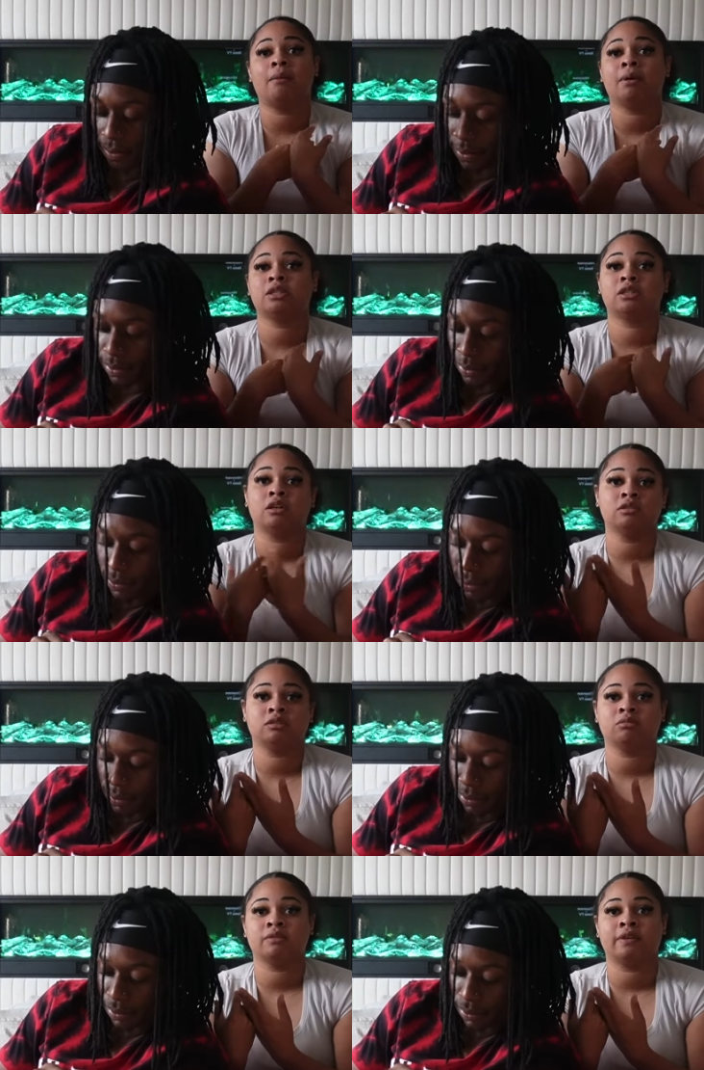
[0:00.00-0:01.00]
Speaker 1: much closer
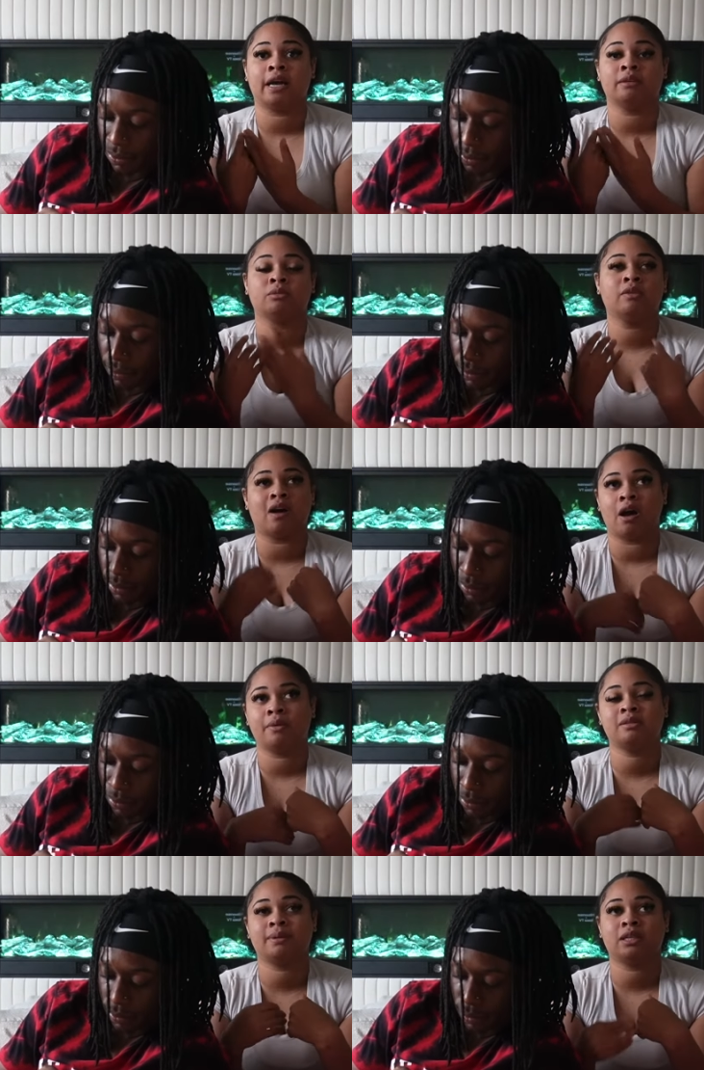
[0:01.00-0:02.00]
we've gotten. We've
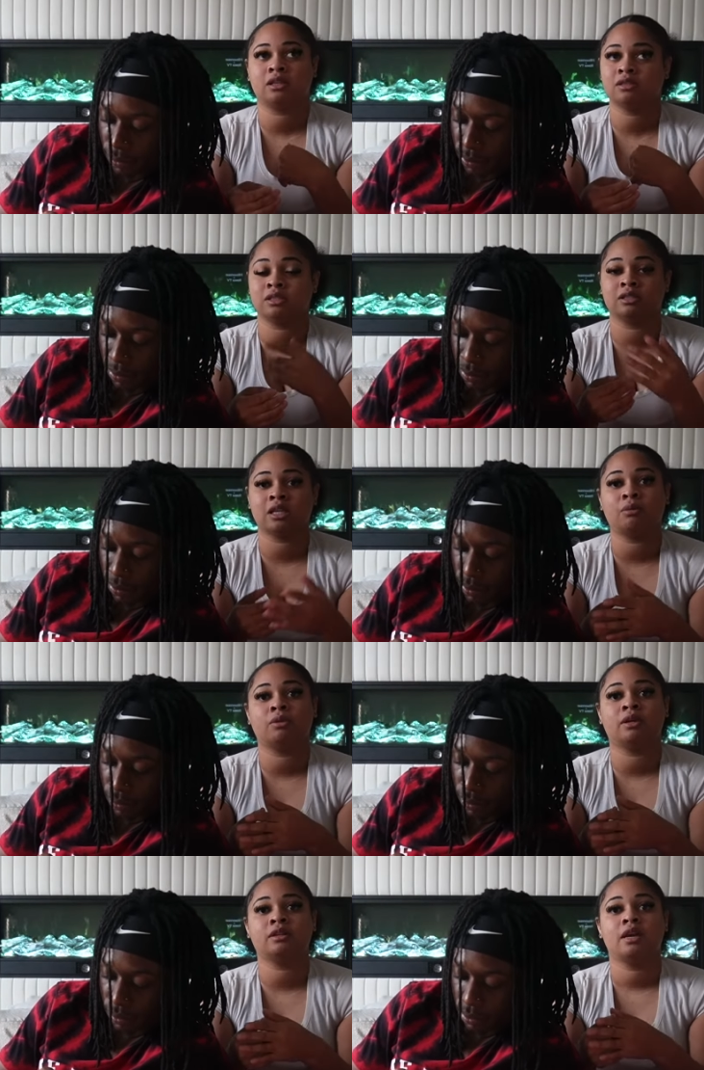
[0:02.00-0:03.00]
always been close since day
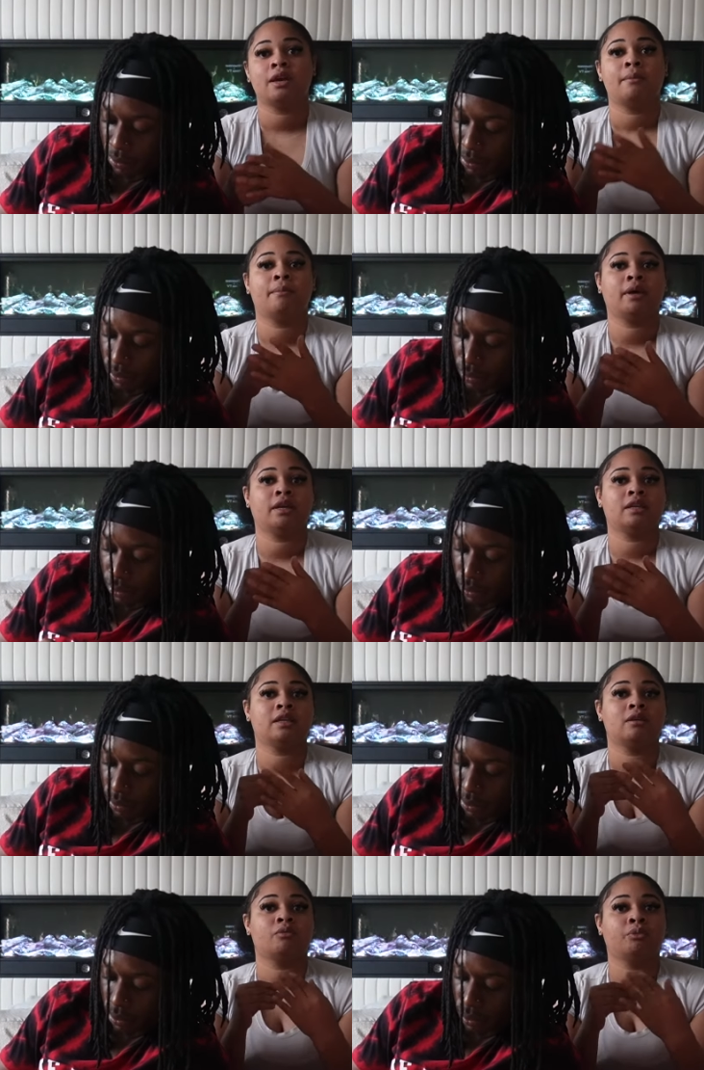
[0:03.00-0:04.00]
one, but
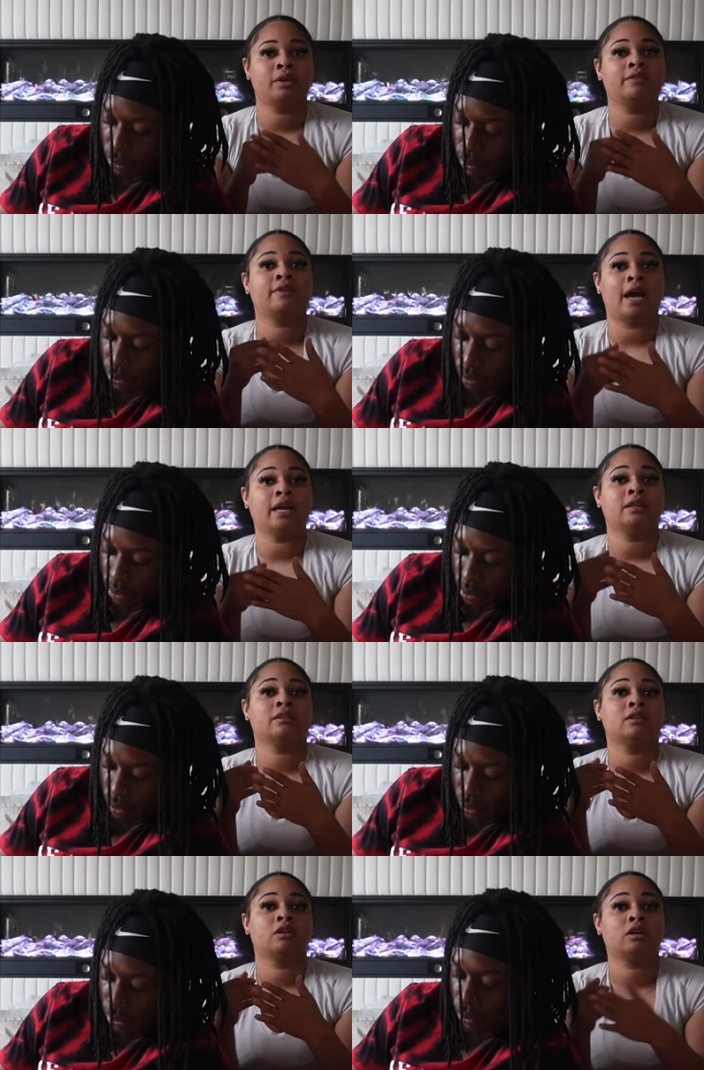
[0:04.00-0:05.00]
we've gotten
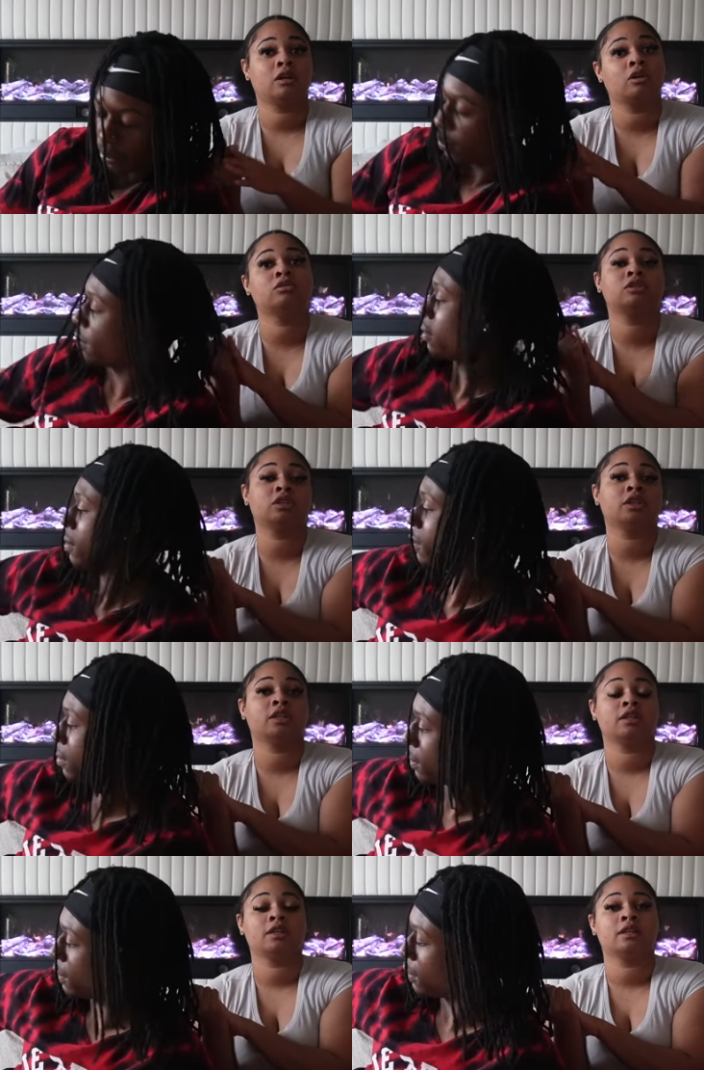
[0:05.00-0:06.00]

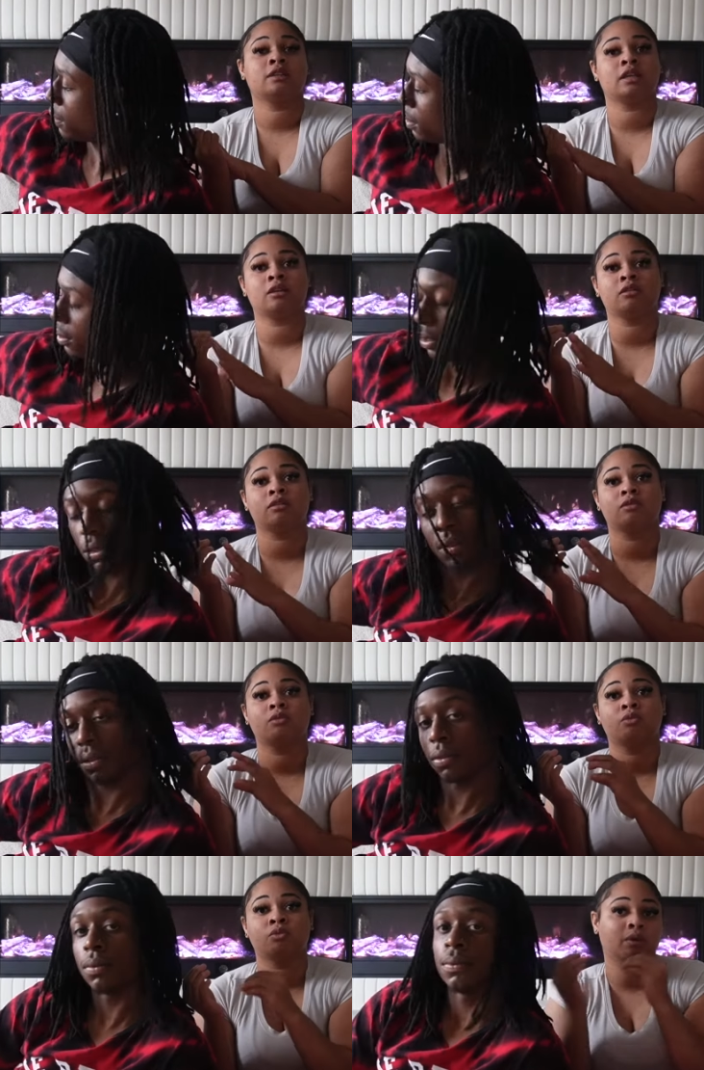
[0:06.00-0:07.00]
closer than
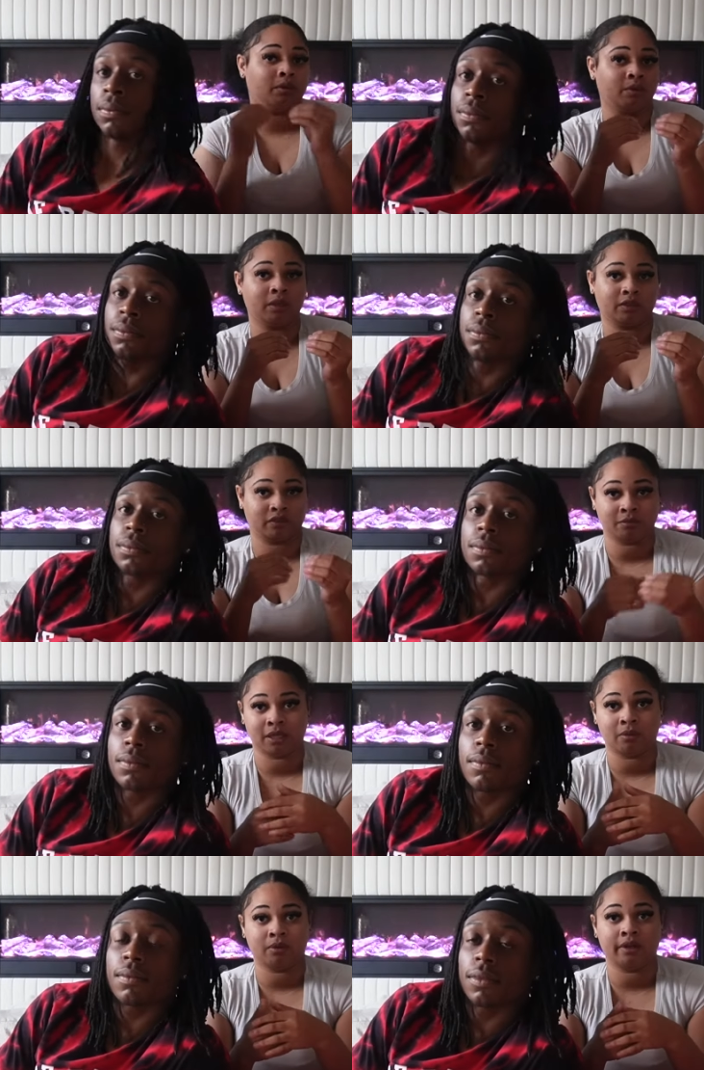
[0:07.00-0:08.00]
what we were from
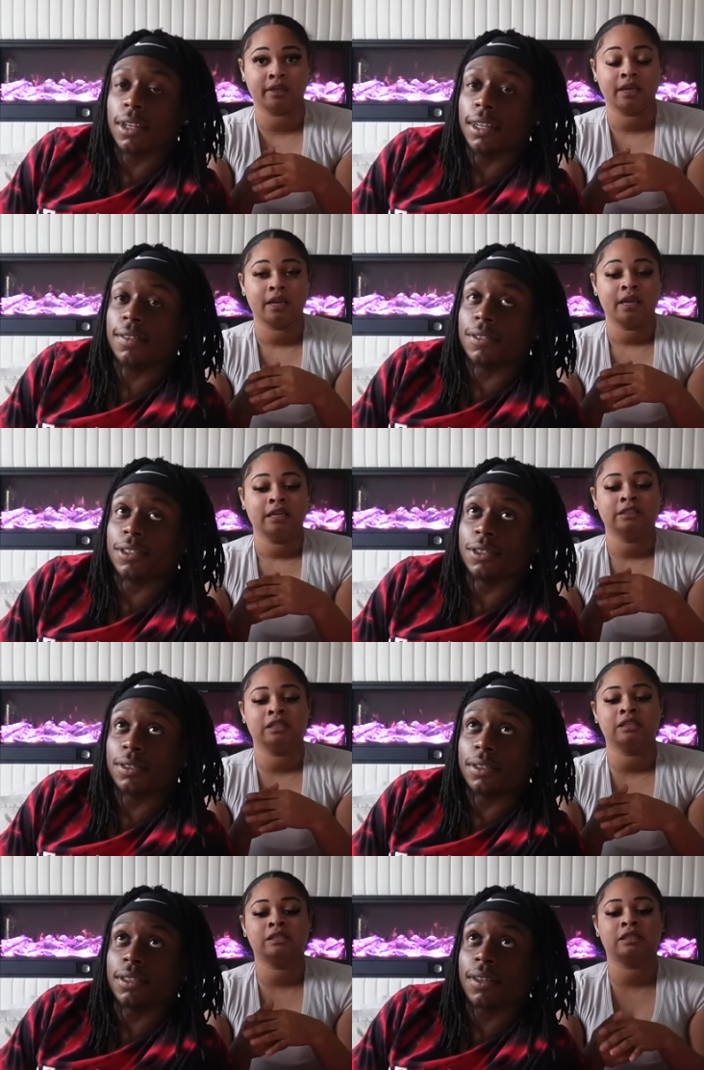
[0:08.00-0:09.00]
day one. Yeah, for sure.
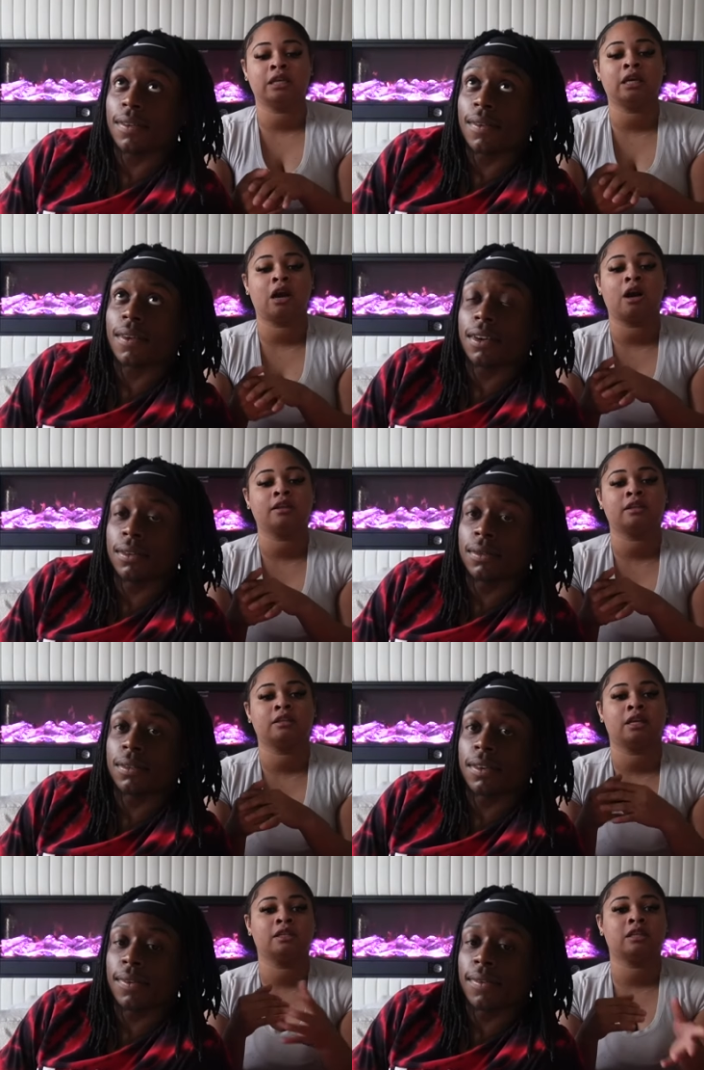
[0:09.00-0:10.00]
Just seeing all the
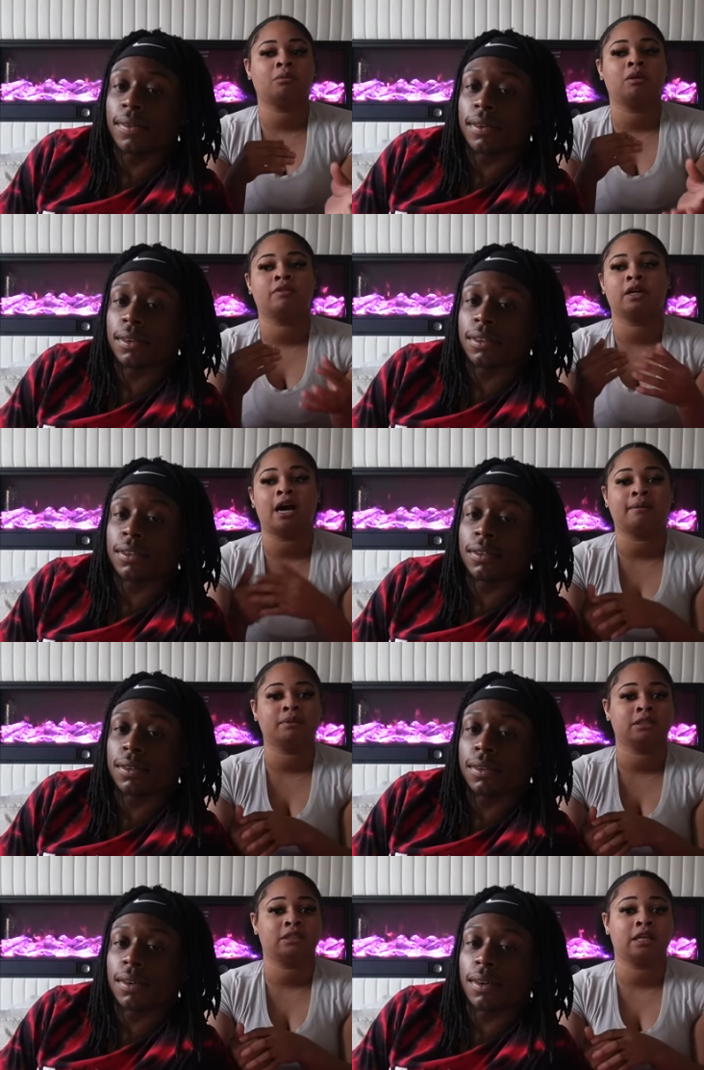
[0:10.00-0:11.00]
things that we've
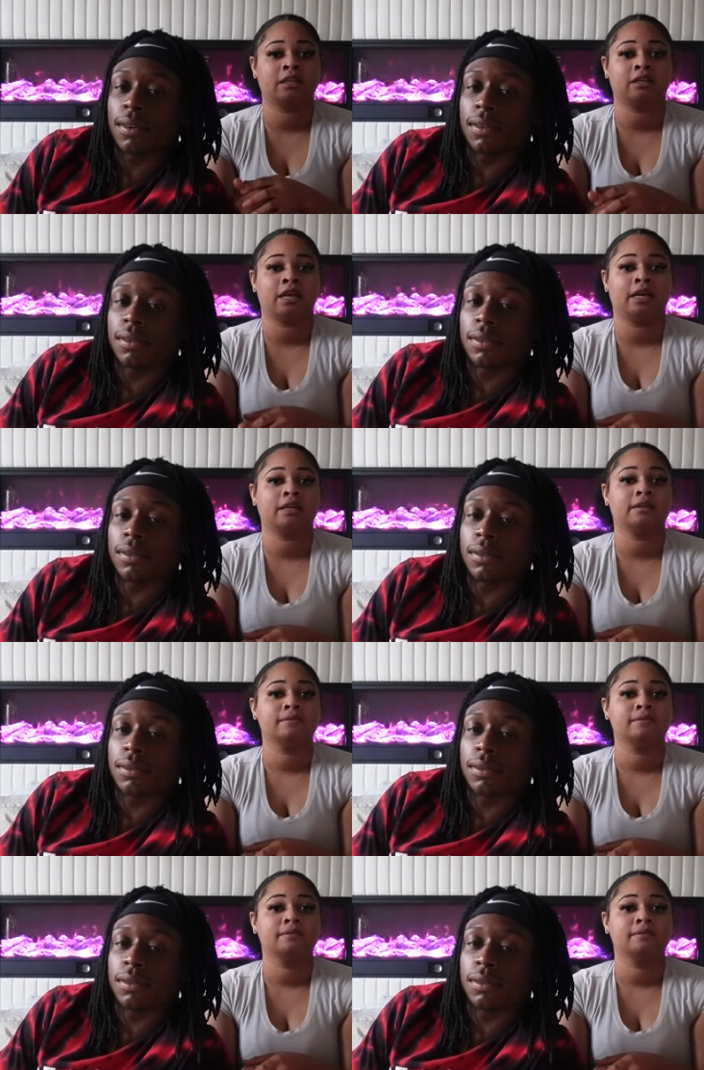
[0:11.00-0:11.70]
accomplished together, like